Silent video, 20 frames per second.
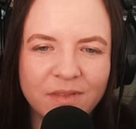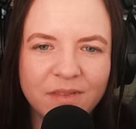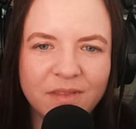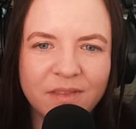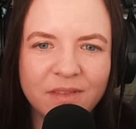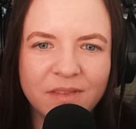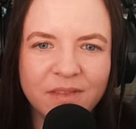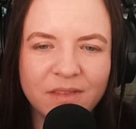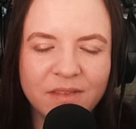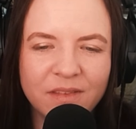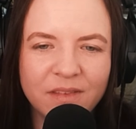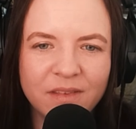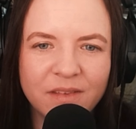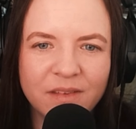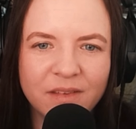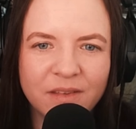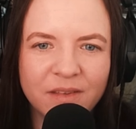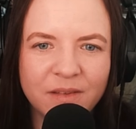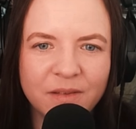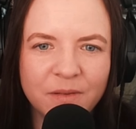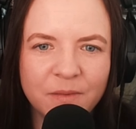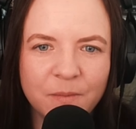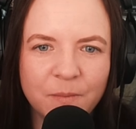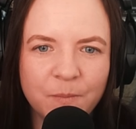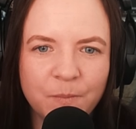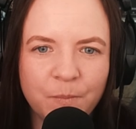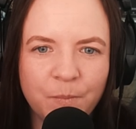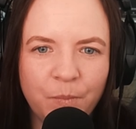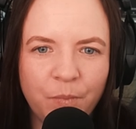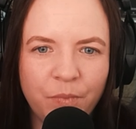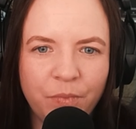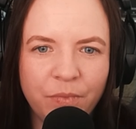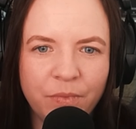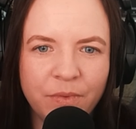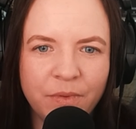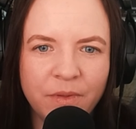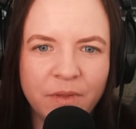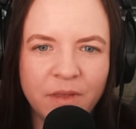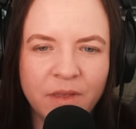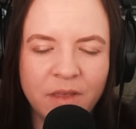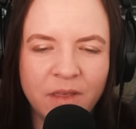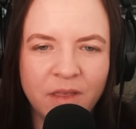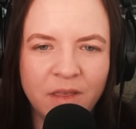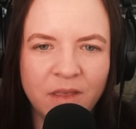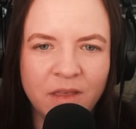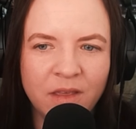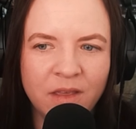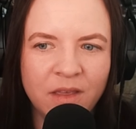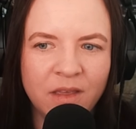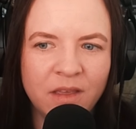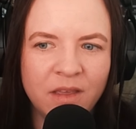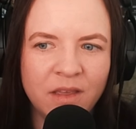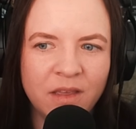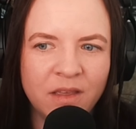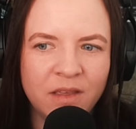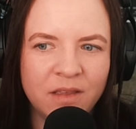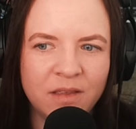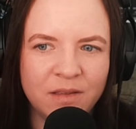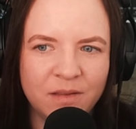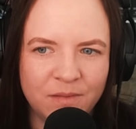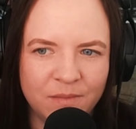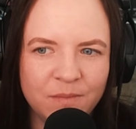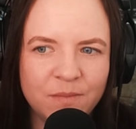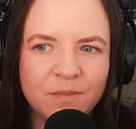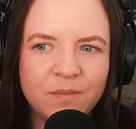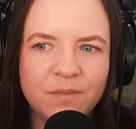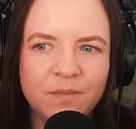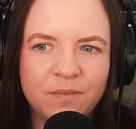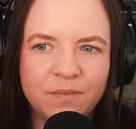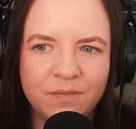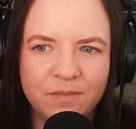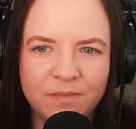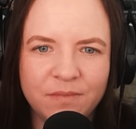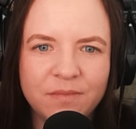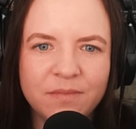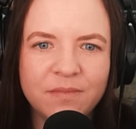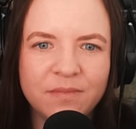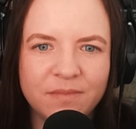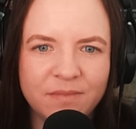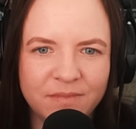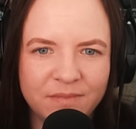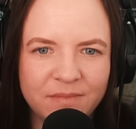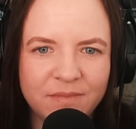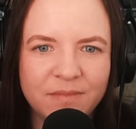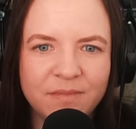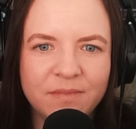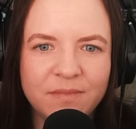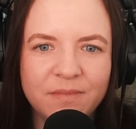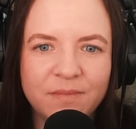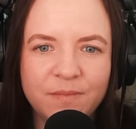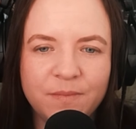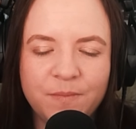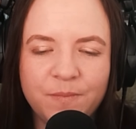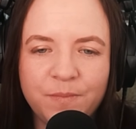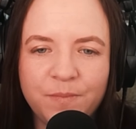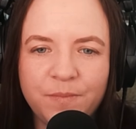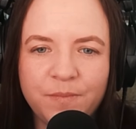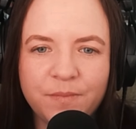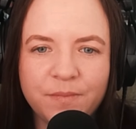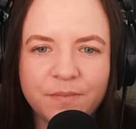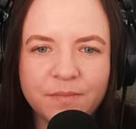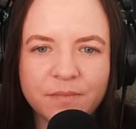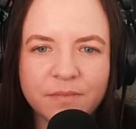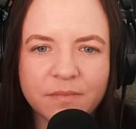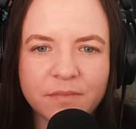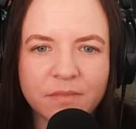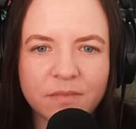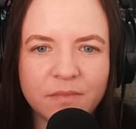[no speech]